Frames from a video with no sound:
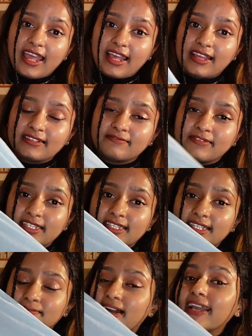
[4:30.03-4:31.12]
and
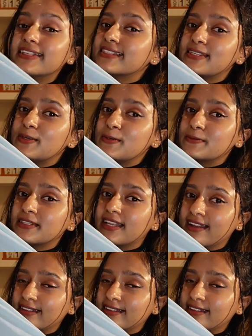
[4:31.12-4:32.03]
with some ice cubes.